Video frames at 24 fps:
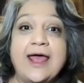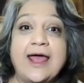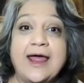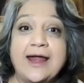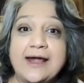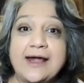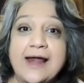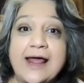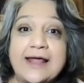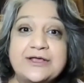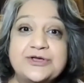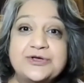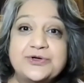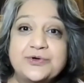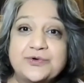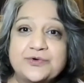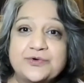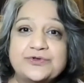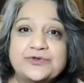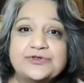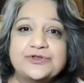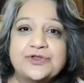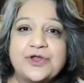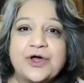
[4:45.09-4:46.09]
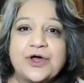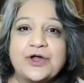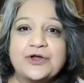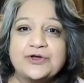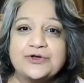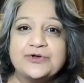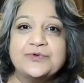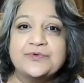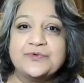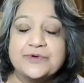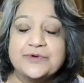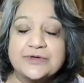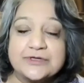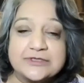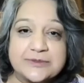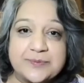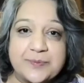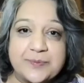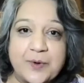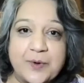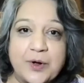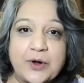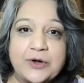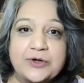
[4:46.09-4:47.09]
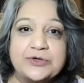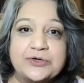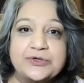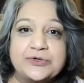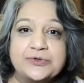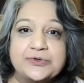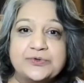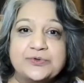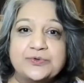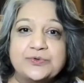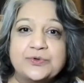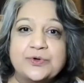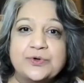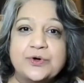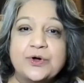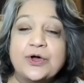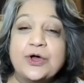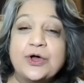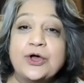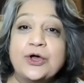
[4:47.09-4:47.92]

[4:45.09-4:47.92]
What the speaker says: and I choose not to respond to